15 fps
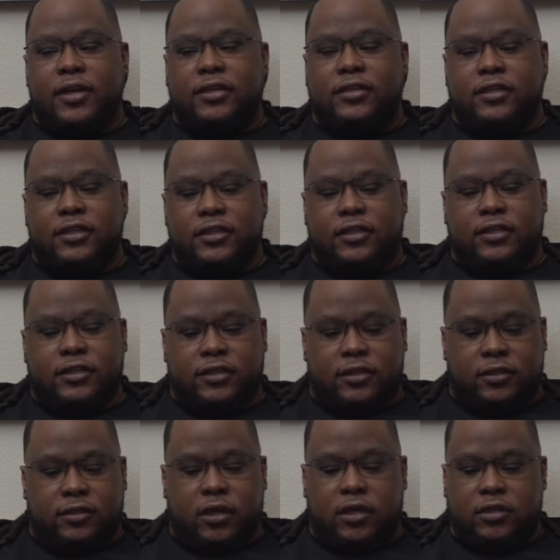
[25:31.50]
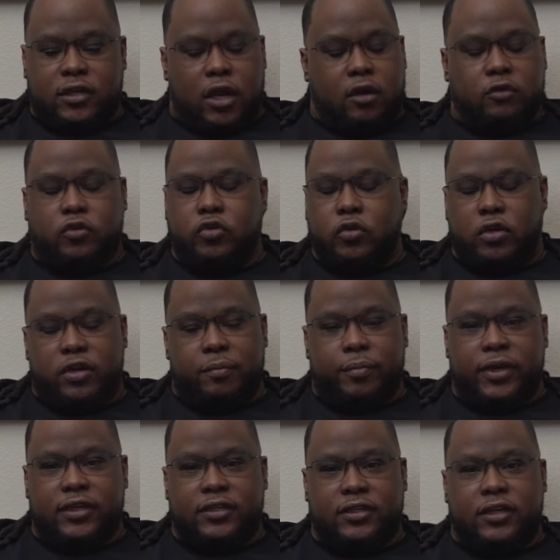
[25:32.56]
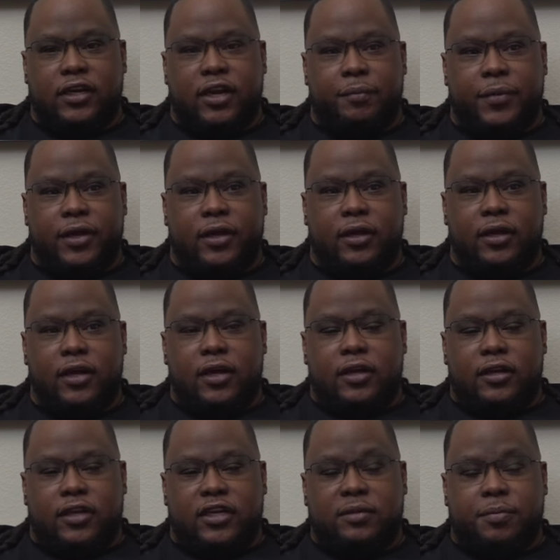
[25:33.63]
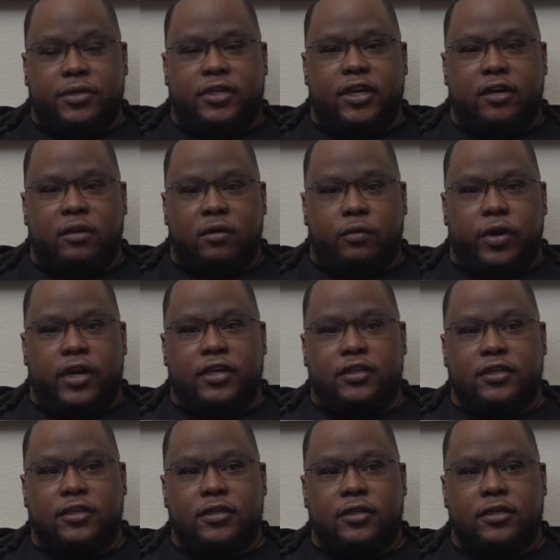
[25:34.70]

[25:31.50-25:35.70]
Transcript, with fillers: it's it's it's it's all truly a blessing. I mean, this particular race,